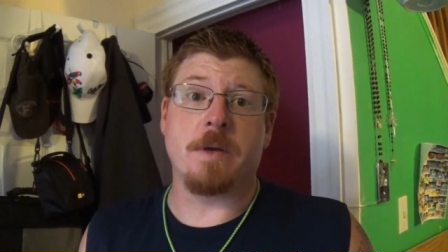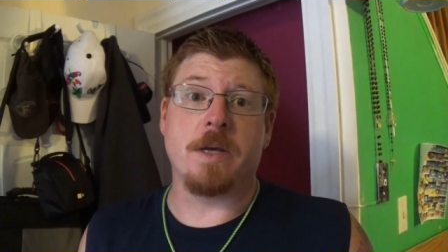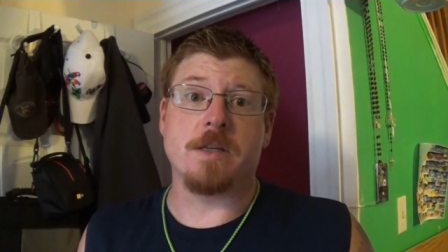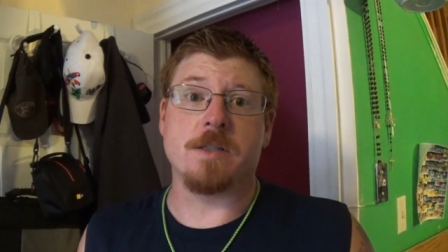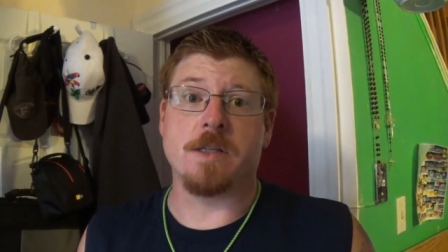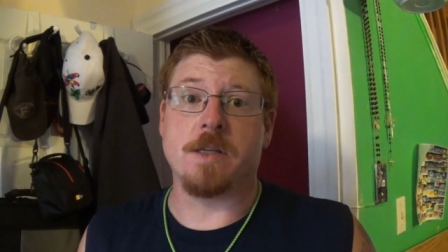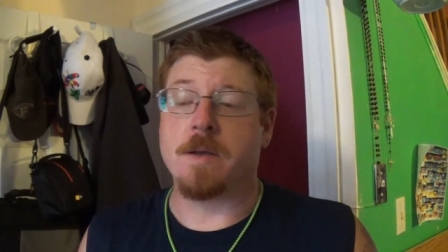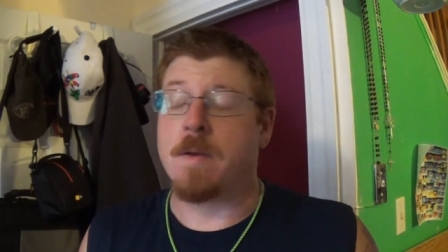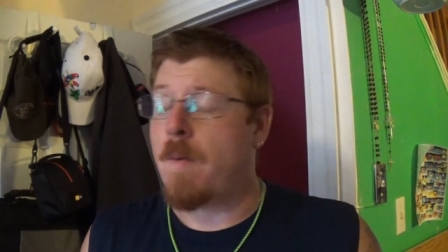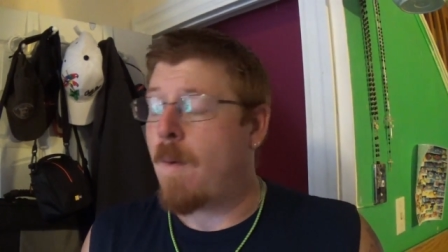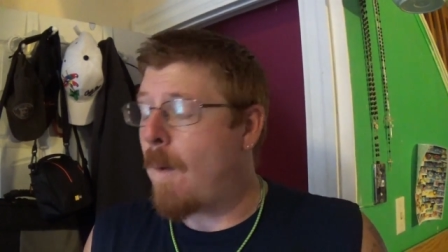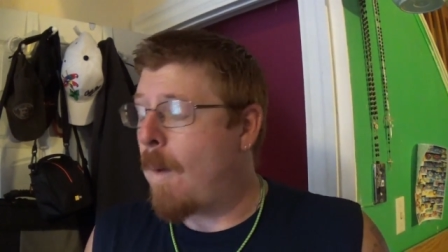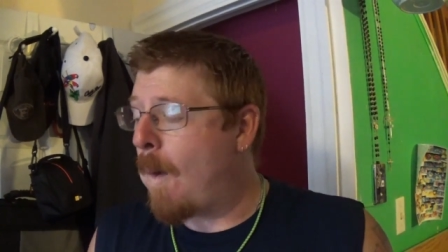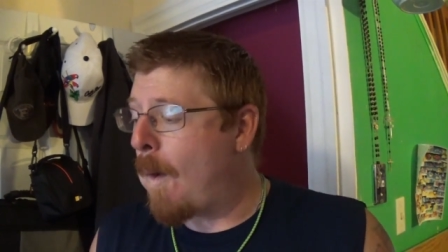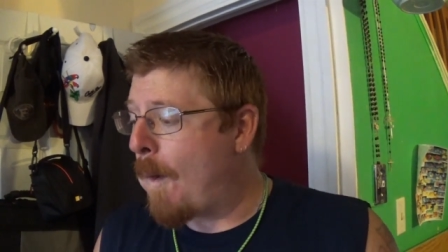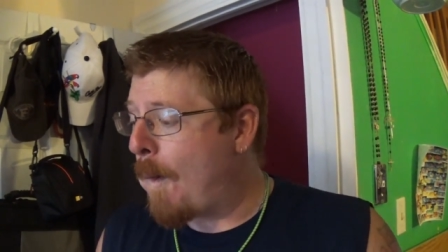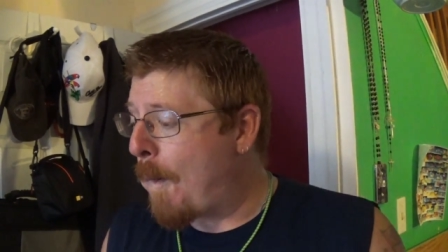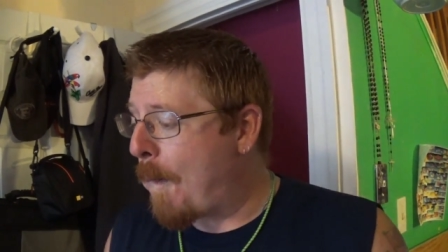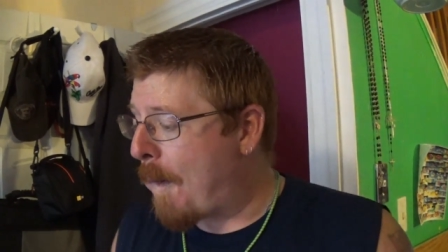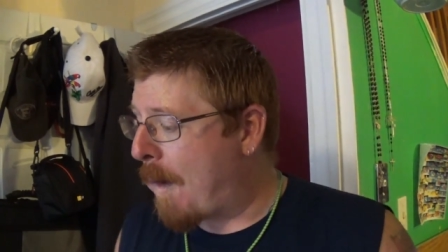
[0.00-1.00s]
amazing.
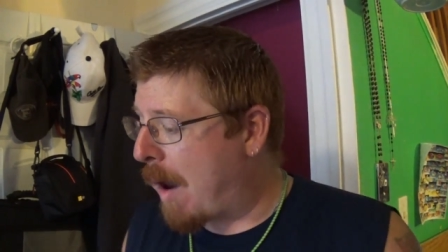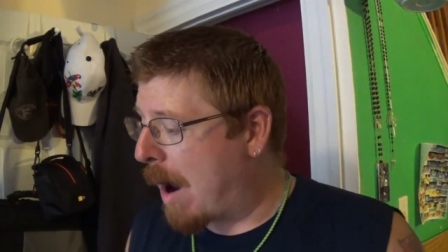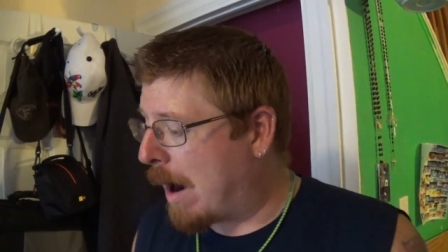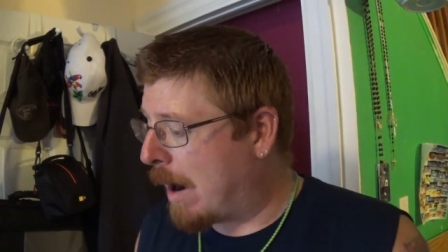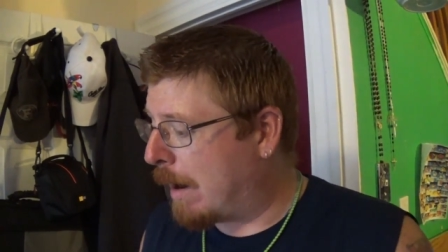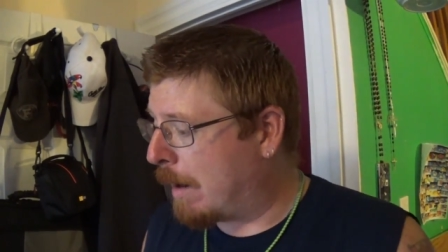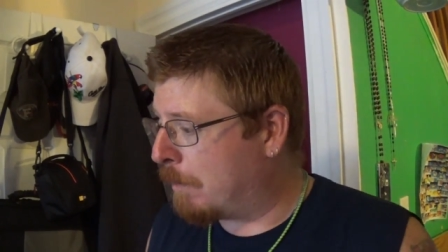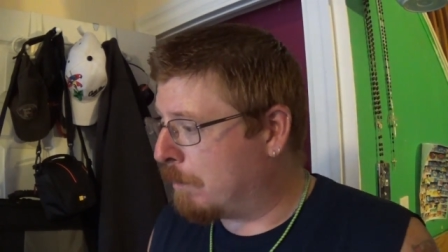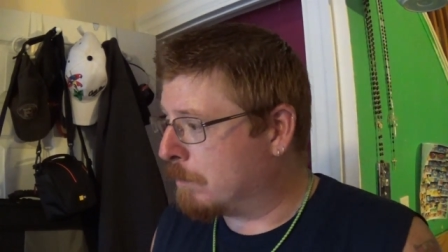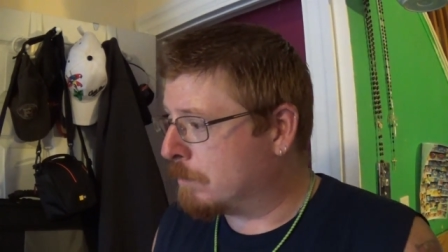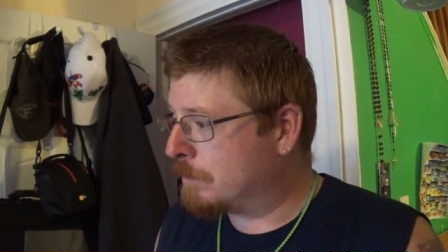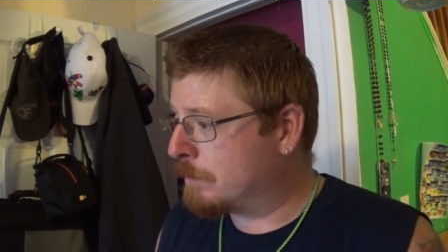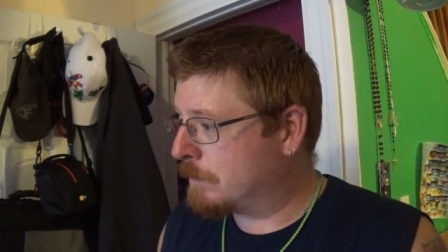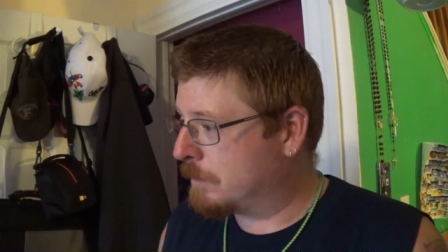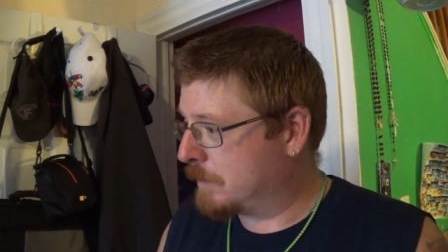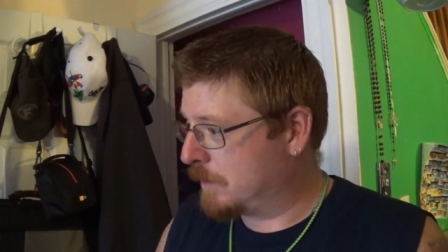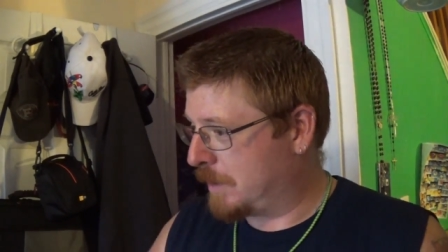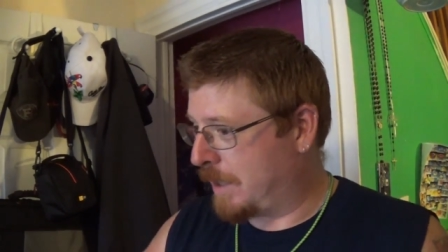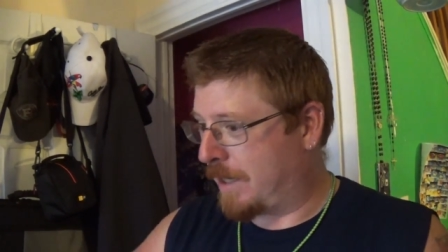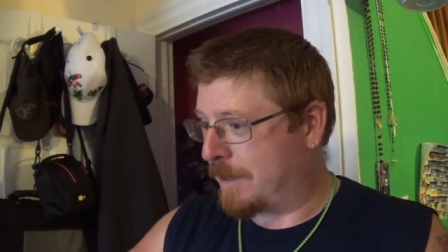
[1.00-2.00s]

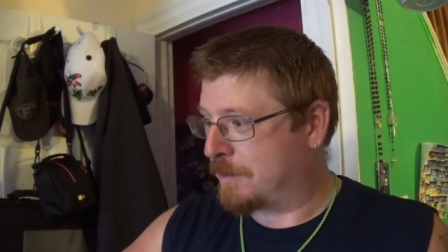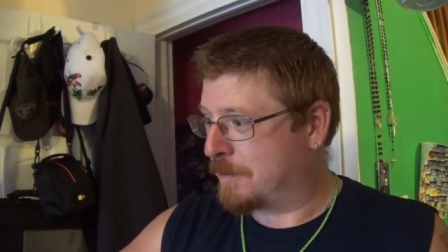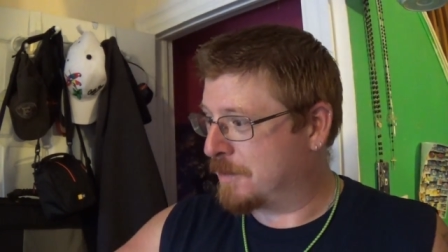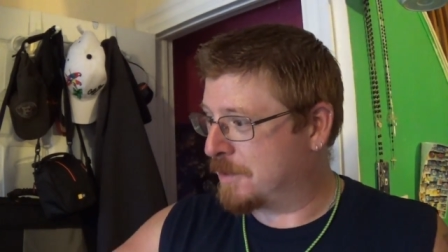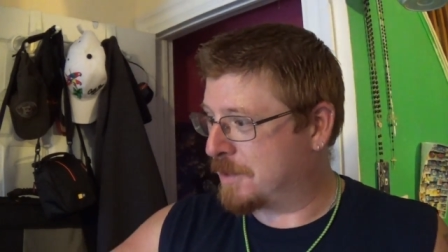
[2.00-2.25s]
Yeah,